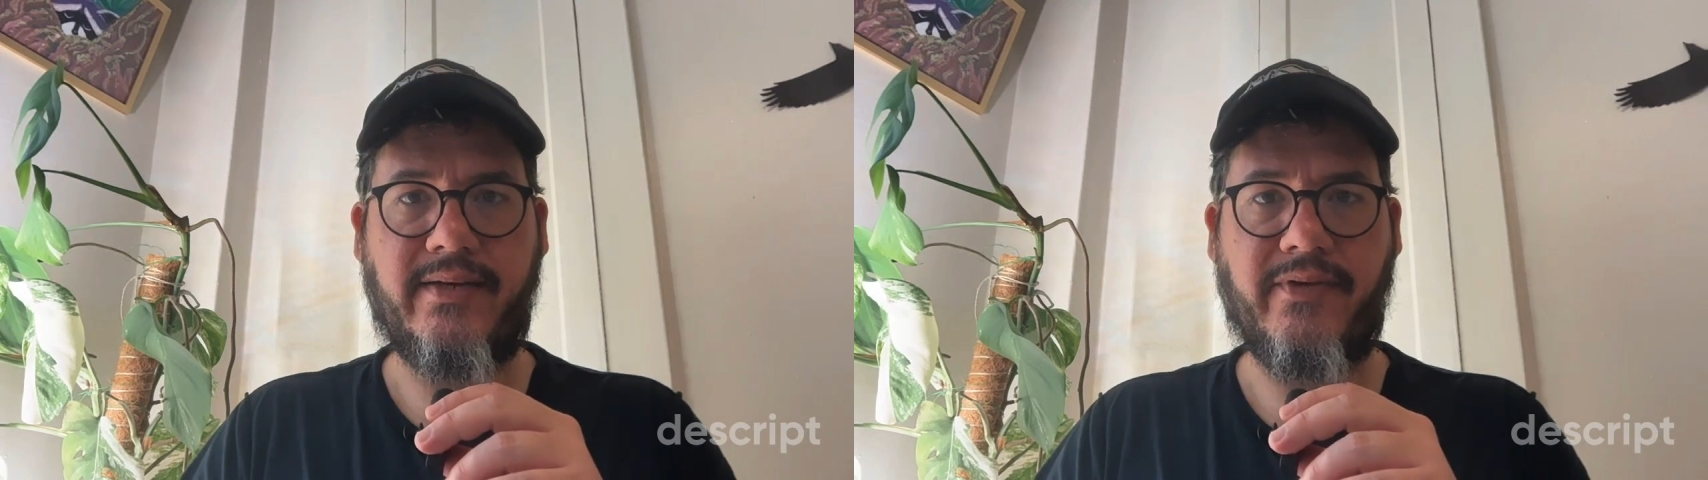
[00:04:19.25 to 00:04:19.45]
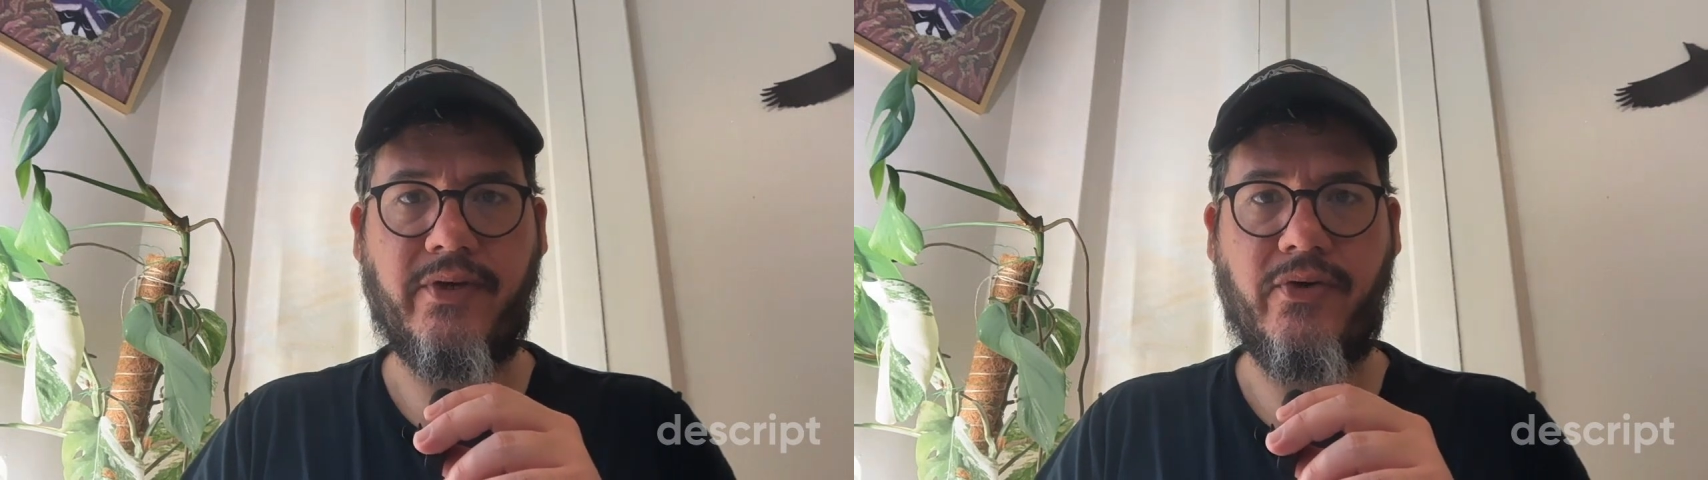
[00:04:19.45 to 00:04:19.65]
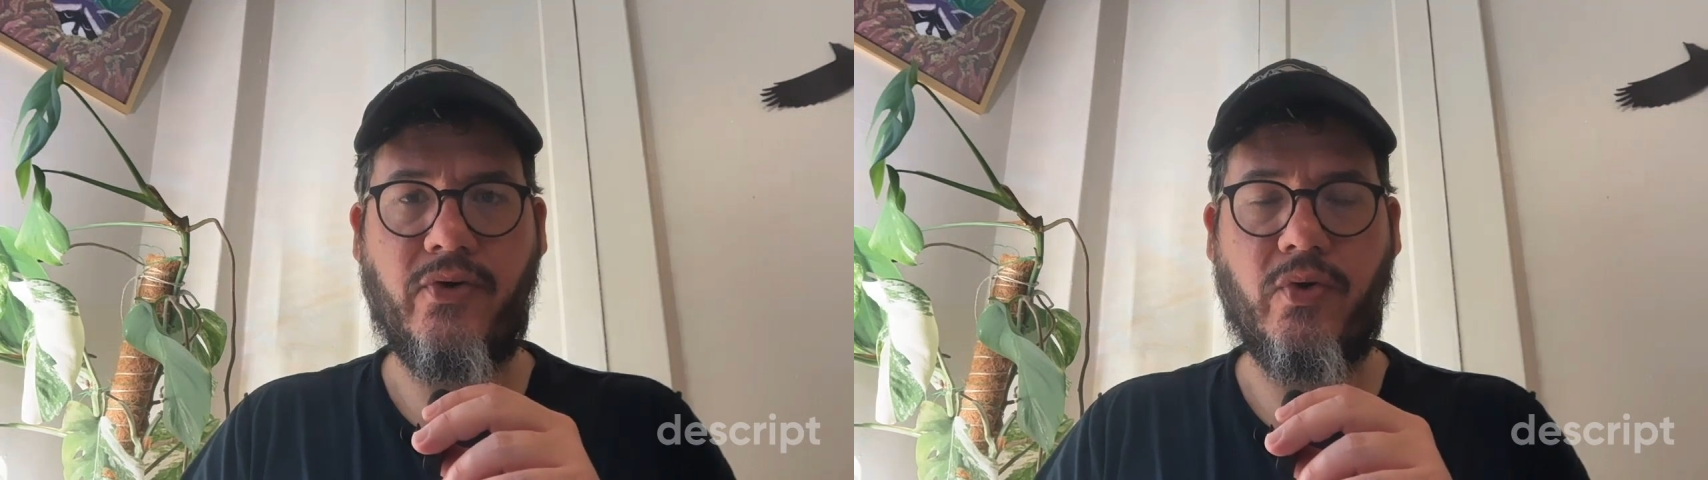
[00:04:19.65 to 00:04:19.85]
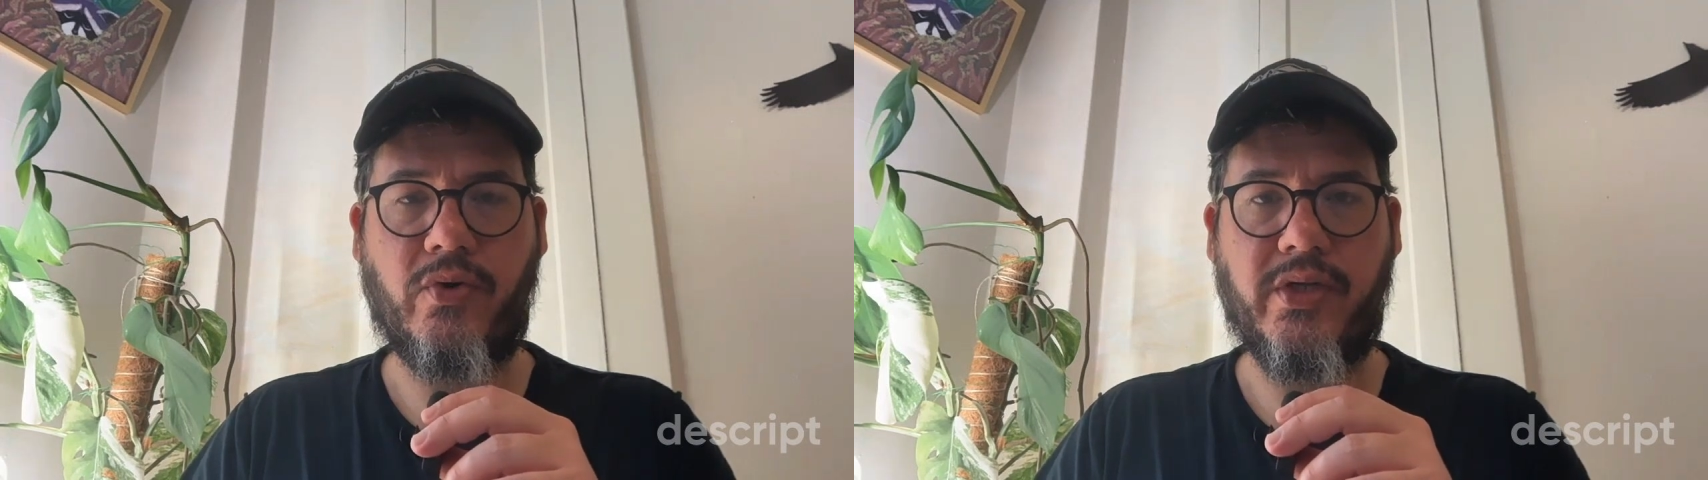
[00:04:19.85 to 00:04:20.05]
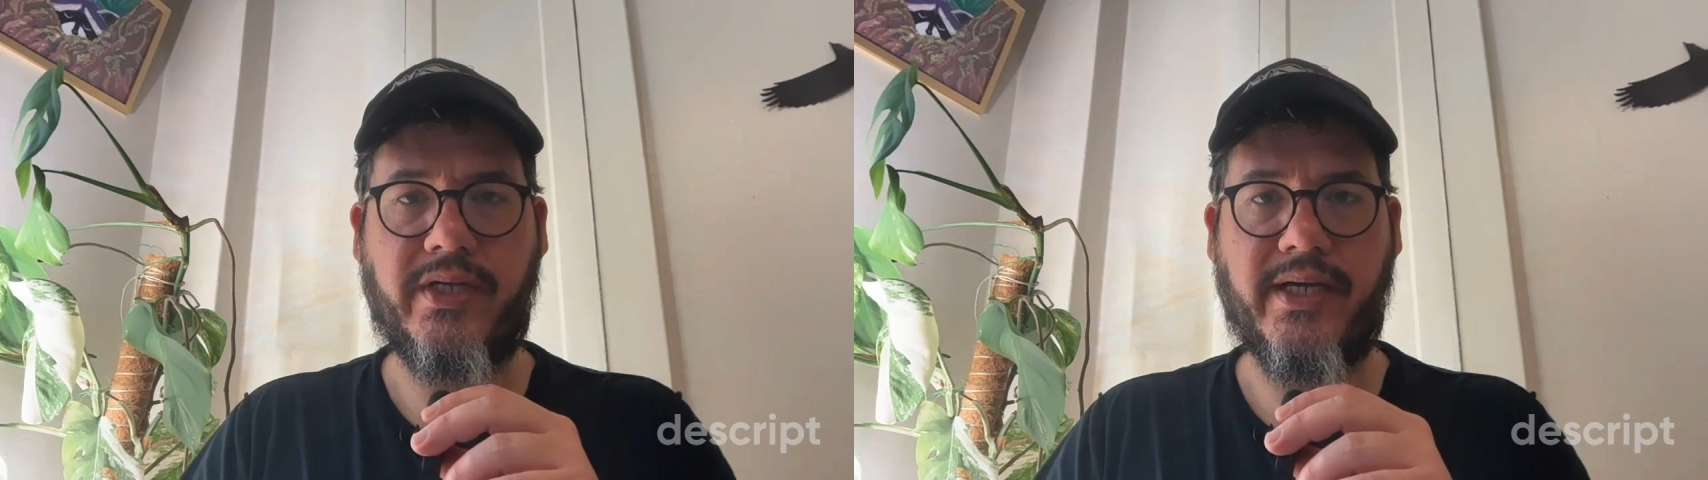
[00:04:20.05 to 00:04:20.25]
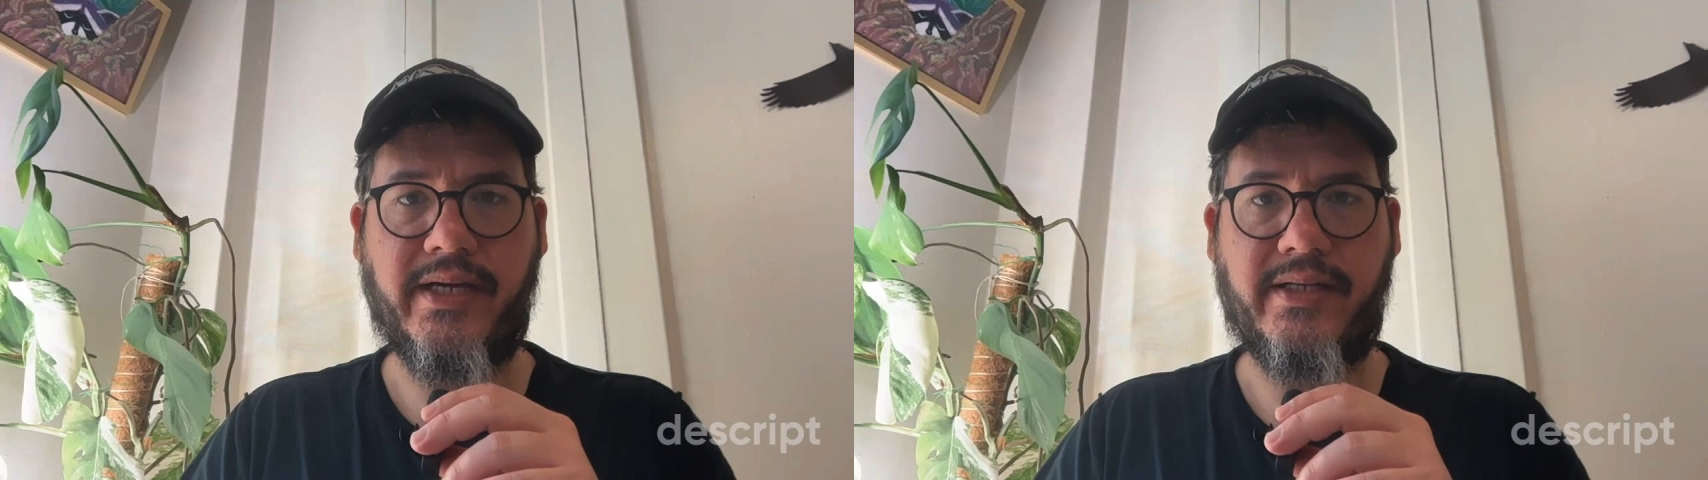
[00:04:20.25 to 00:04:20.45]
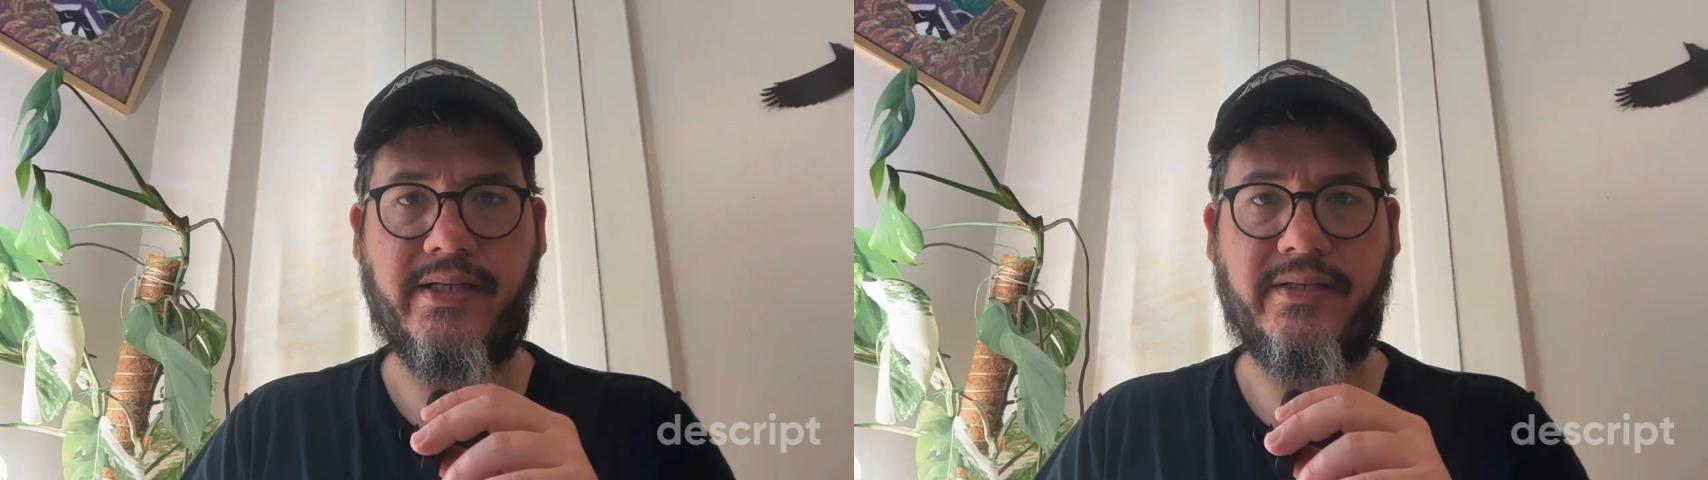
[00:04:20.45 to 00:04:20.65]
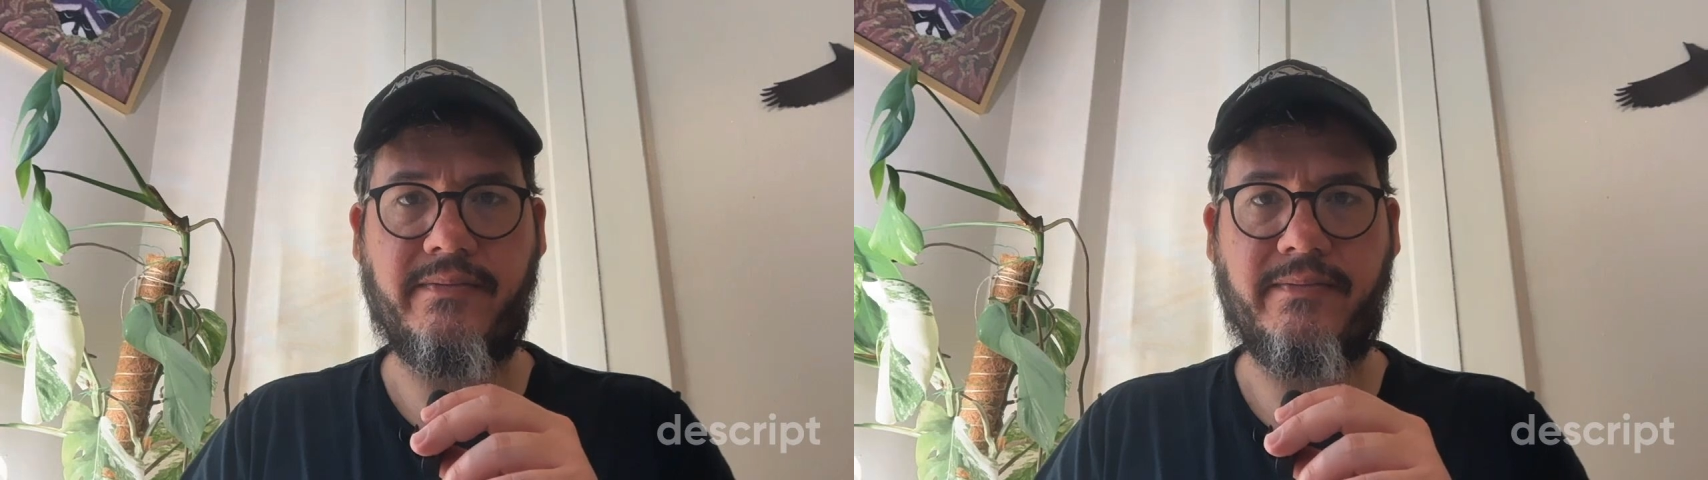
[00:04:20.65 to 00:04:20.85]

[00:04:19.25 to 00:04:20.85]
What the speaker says: of a Google Click ID